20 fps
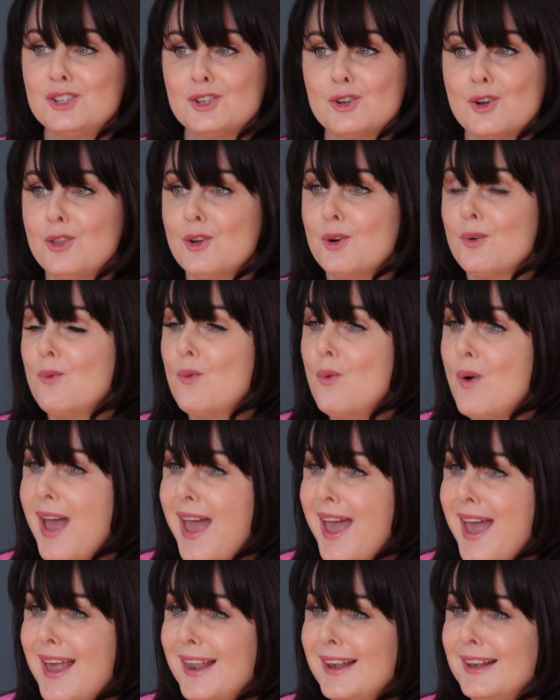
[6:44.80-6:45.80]
each other
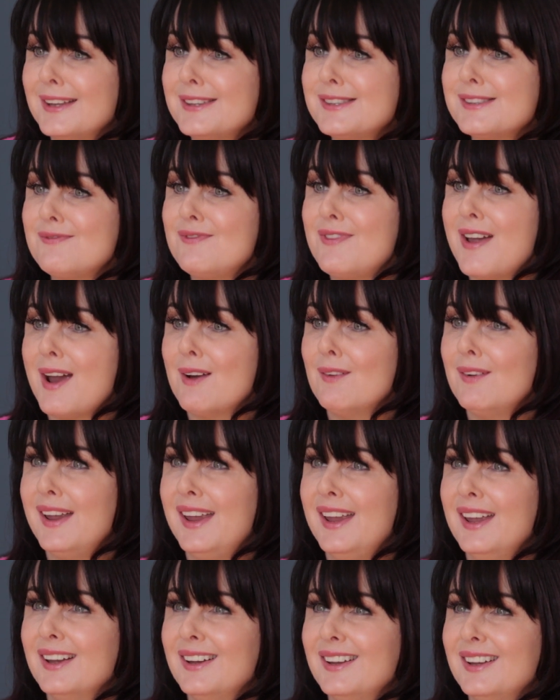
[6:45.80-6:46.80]
well, it's
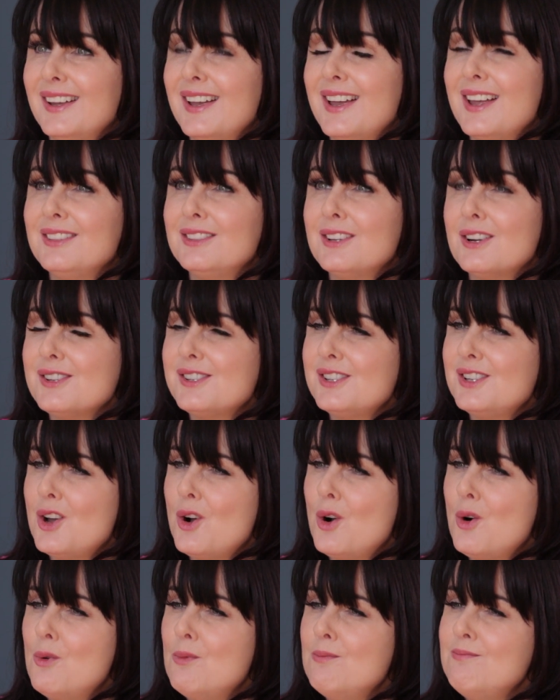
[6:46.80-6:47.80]
very, there's
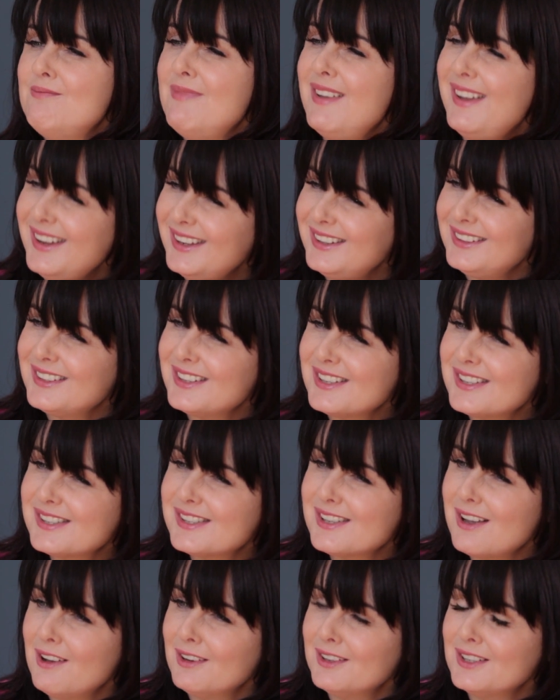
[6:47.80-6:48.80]
no
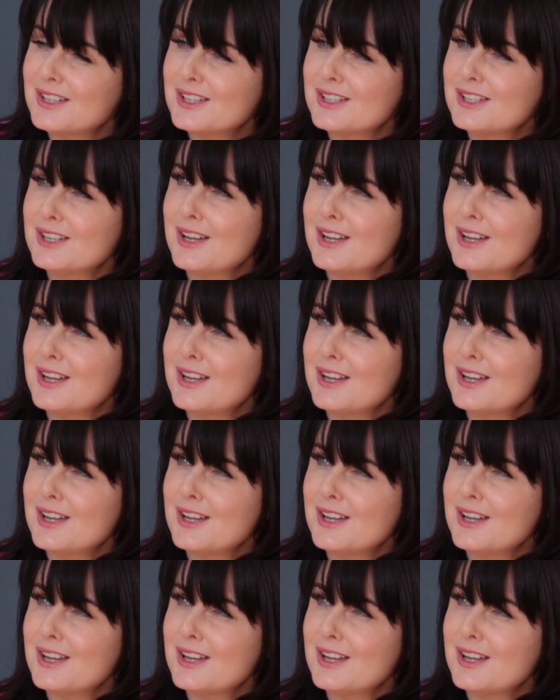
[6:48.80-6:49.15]
meanness on it.